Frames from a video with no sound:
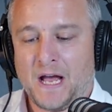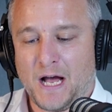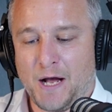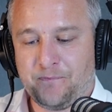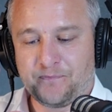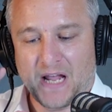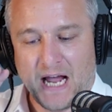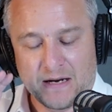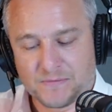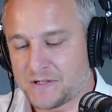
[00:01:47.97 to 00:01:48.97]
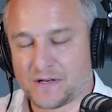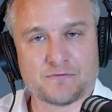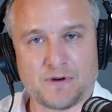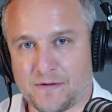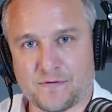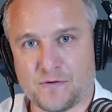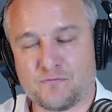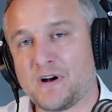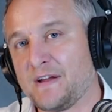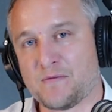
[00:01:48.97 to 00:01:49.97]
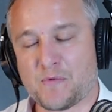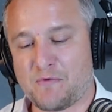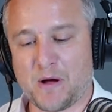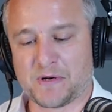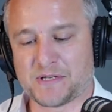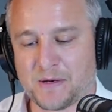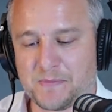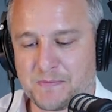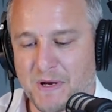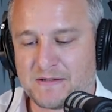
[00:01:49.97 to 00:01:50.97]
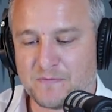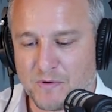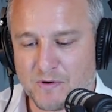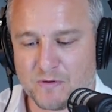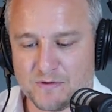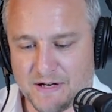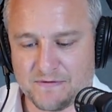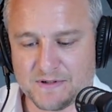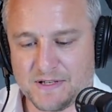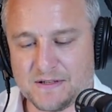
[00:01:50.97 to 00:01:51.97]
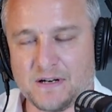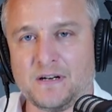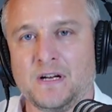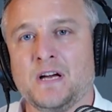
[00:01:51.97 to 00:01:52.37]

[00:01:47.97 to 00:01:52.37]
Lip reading: And I'm just going to run through really from a RoboShadow perspective what the core differences are.